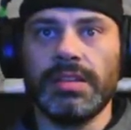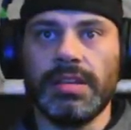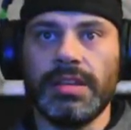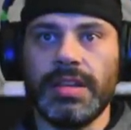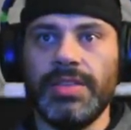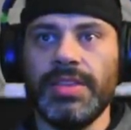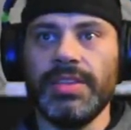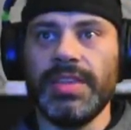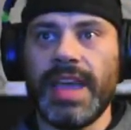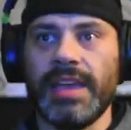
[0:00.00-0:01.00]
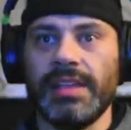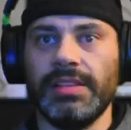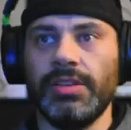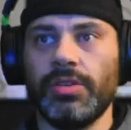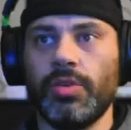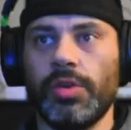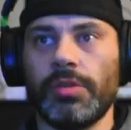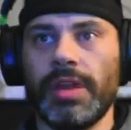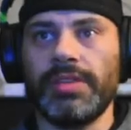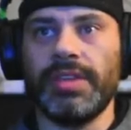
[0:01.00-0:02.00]
And then that little corner
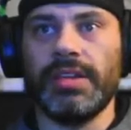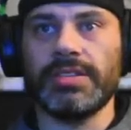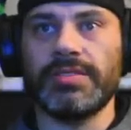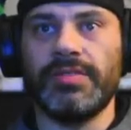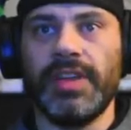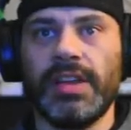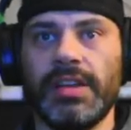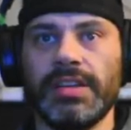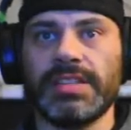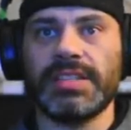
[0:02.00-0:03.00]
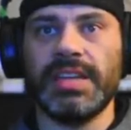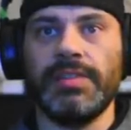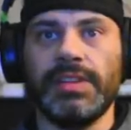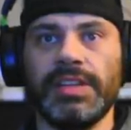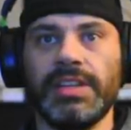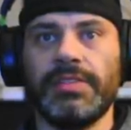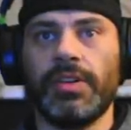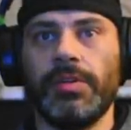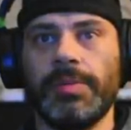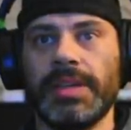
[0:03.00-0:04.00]
right there, it's very deceivingly
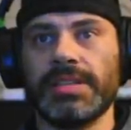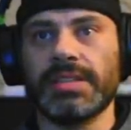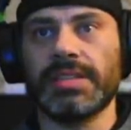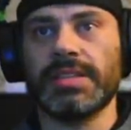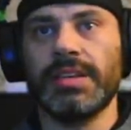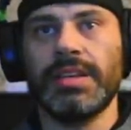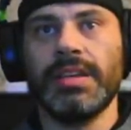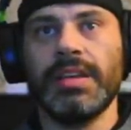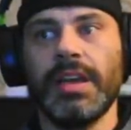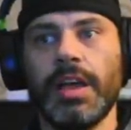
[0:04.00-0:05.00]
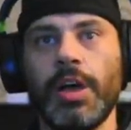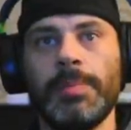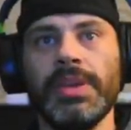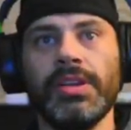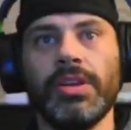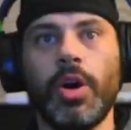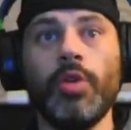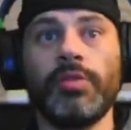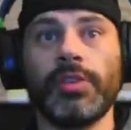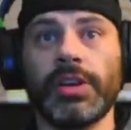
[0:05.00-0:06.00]
difficult because it's uphill
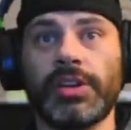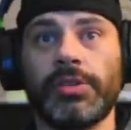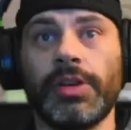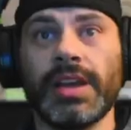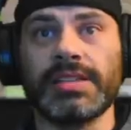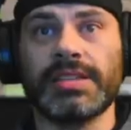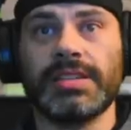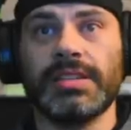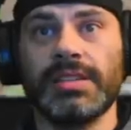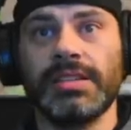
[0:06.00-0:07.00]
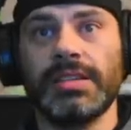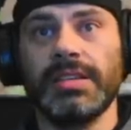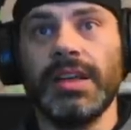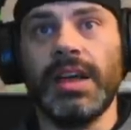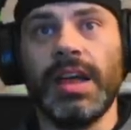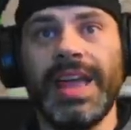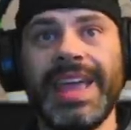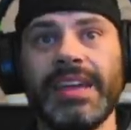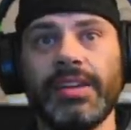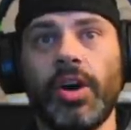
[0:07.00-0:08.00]
over a crest
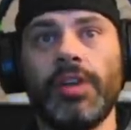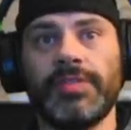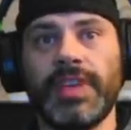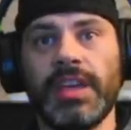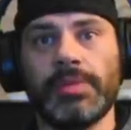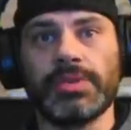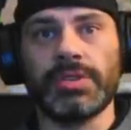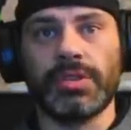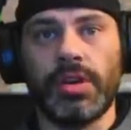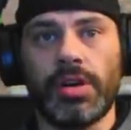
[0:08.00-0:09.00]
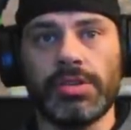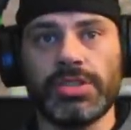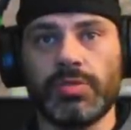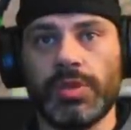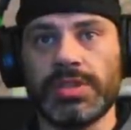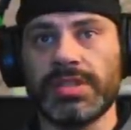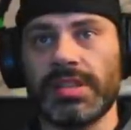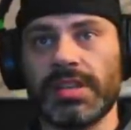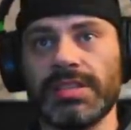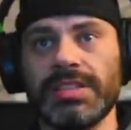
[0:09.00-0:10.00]
and off camber, so the car just wants to
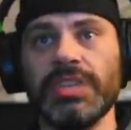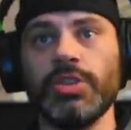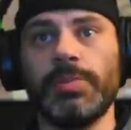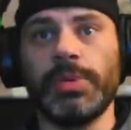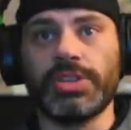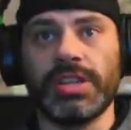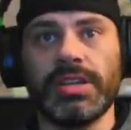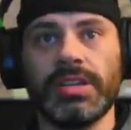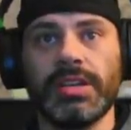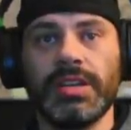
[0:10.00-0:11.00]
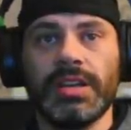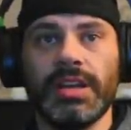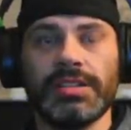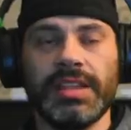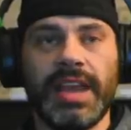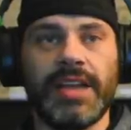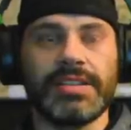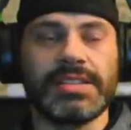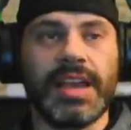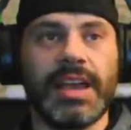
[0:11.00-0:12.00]
continue pushing to the
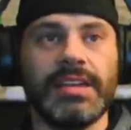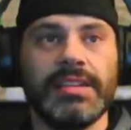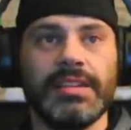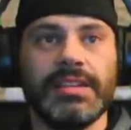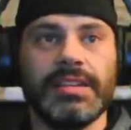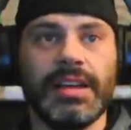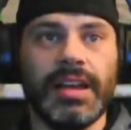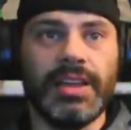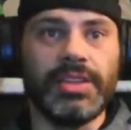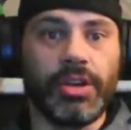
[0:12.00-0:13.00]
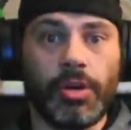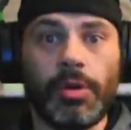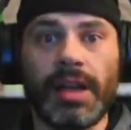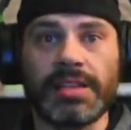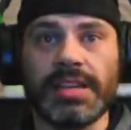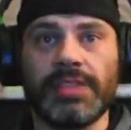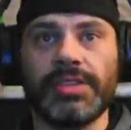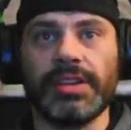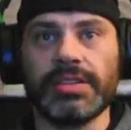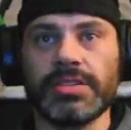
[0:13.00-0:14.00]
outside. And there are rocks out
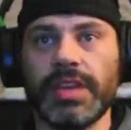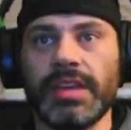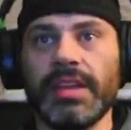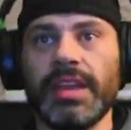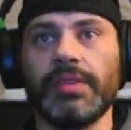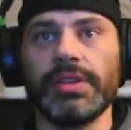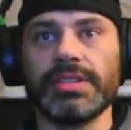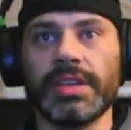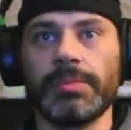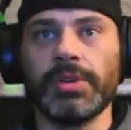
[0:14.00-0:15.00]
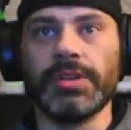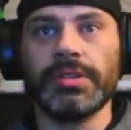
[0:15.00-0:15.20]
there, so that never ends up good.